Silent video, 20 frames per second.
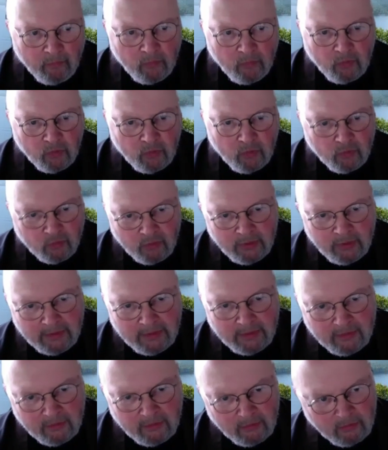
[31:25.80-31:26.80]
You do
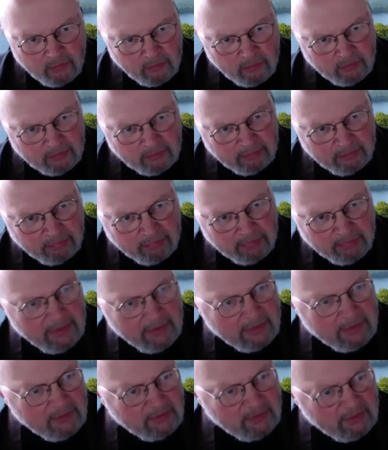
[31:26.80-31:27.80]
need to do
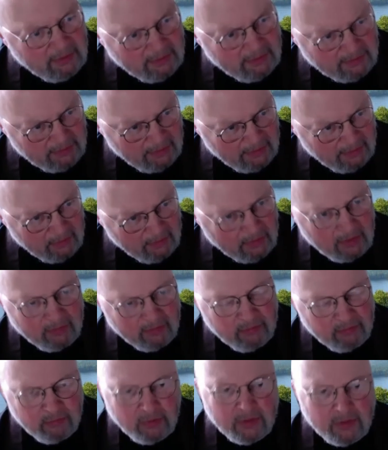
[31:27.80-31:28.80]
things in a sense
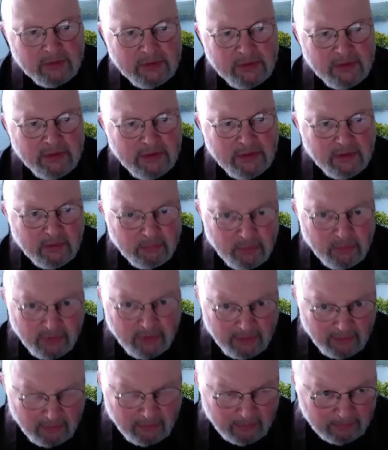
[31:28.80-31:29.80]
of, well, you need to
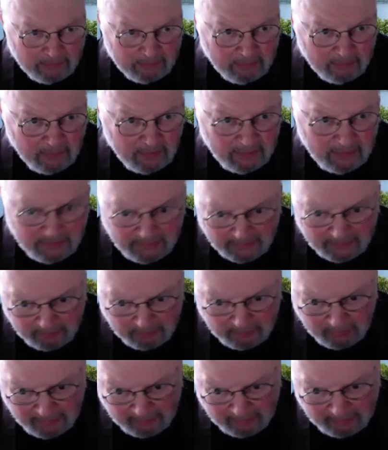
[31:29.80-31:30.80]
breathe. Well, then take a
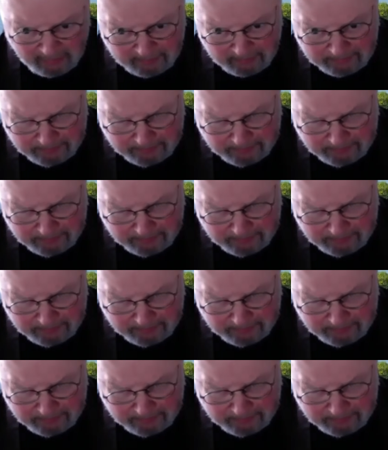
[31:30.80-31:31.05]
breath.